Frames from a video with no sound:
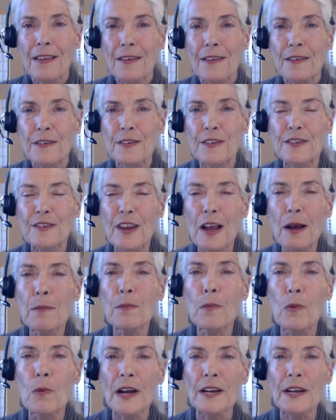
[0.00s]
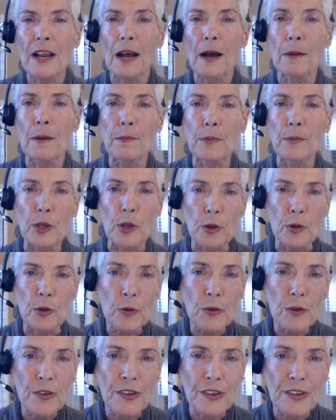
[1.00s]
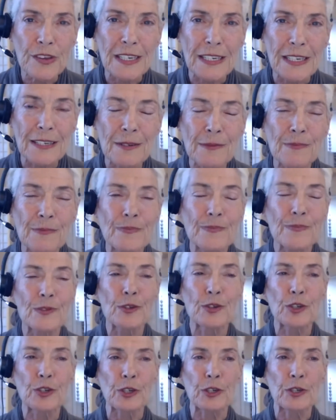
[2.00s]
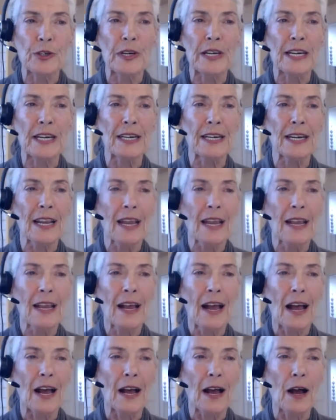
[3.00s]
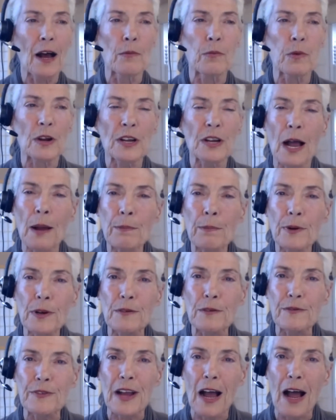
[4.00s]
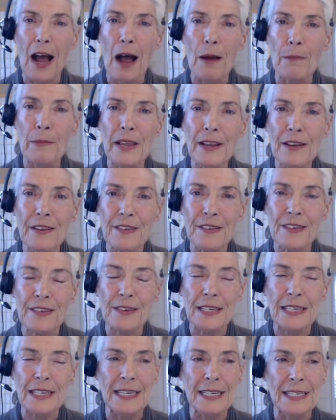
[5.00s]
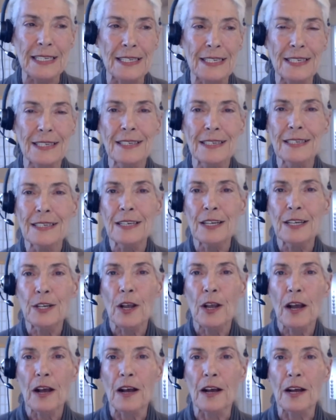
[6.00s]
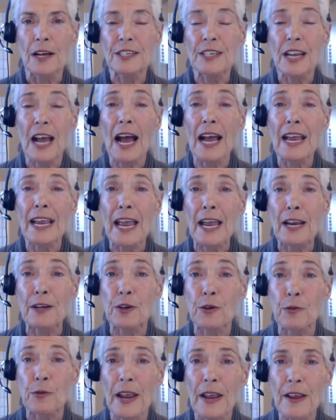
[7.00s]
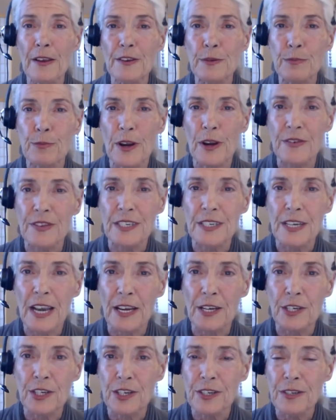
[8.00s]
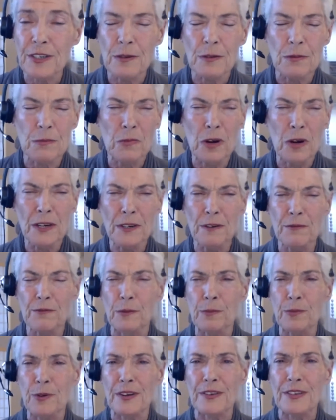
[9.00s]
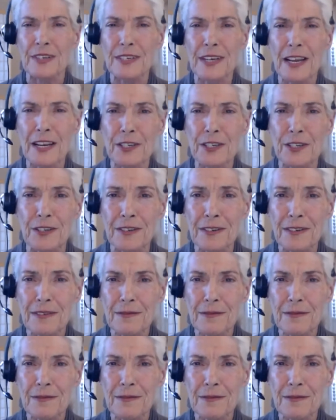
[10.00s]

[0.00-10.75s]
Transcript: somewhat amused during a couple of comments in Diane Gray's presentation, wonderful presentation.